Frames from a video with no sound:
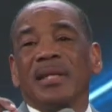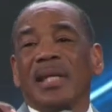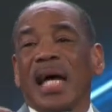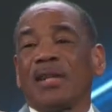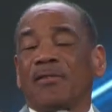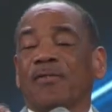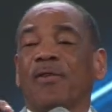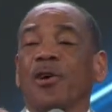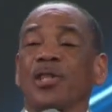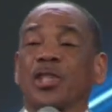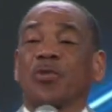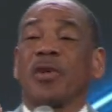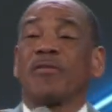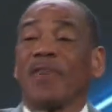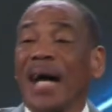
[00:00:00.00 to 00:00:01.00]
That
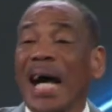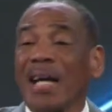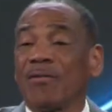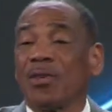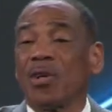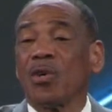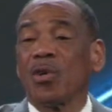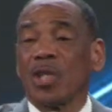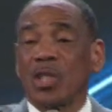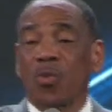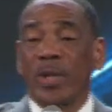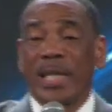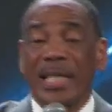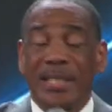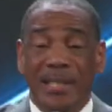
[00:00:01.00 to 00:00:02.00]
first revival is
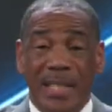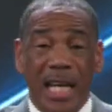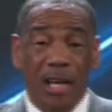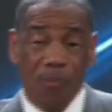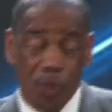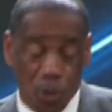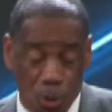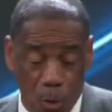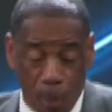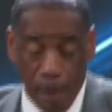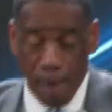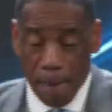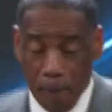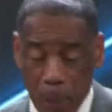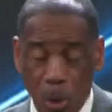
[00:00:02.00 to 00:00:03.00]
when he saved you.
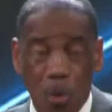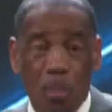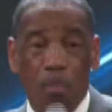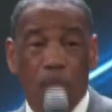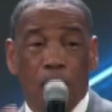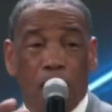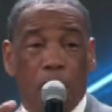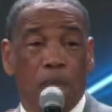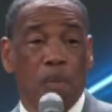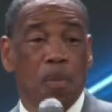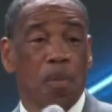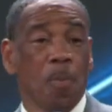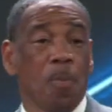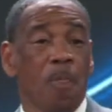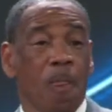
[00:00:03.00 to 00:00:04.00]
Boom.
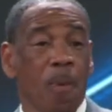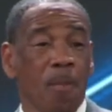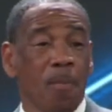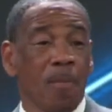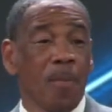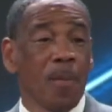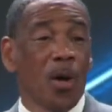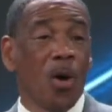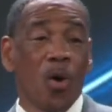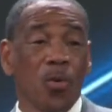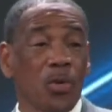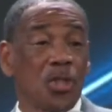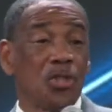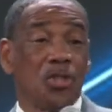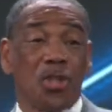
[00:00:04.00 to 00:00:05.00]
Oh,
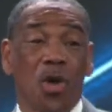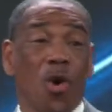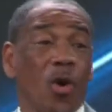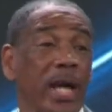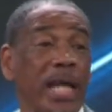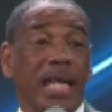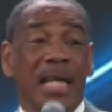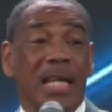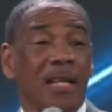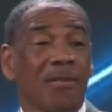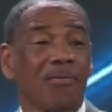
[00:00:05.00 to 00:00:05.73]
the joy.